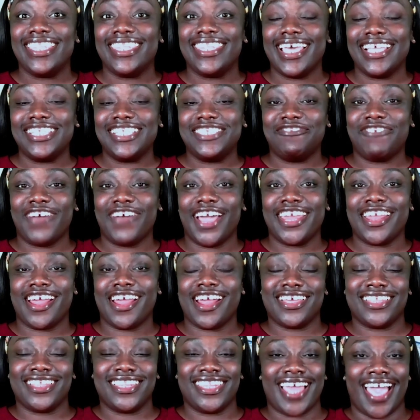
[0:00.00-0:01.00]
Let's find
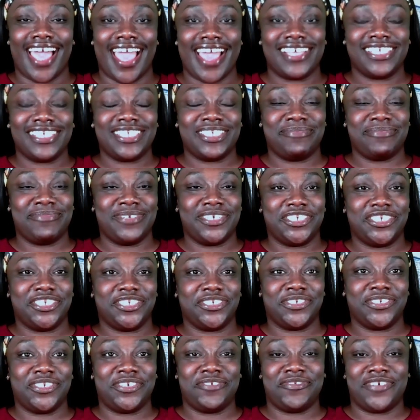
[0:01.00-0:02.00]
our last
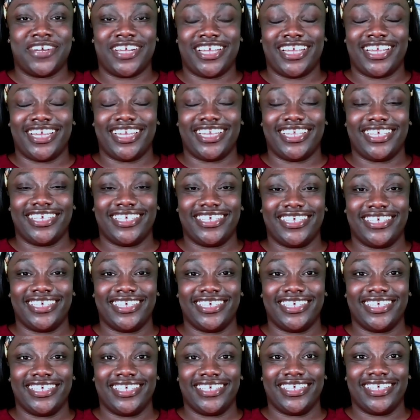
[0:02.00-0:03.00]
mystery word.
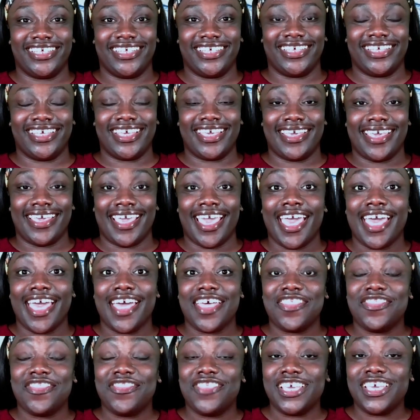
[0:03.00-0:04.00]

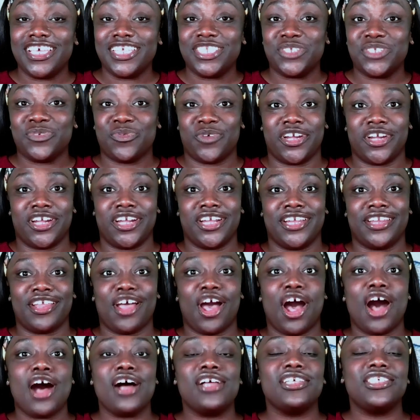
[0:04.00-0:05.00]
This word
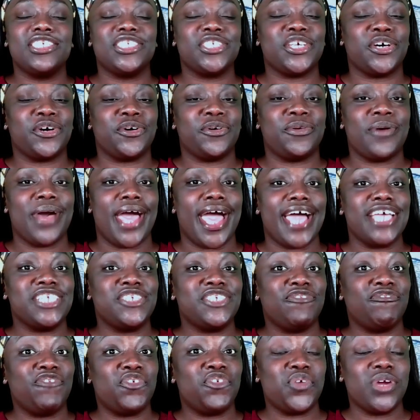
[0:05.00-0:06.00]
also
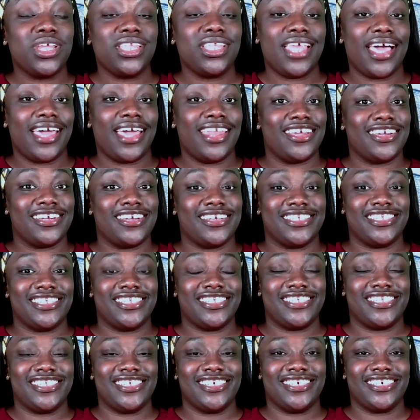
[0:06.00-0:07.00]
has four
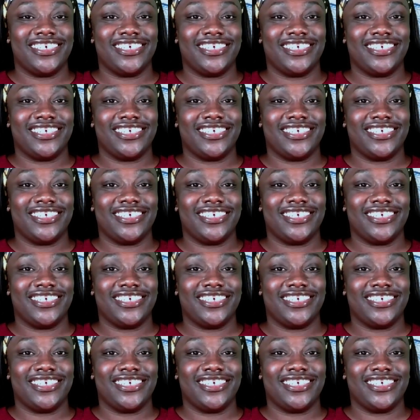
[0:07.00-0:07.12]
letters.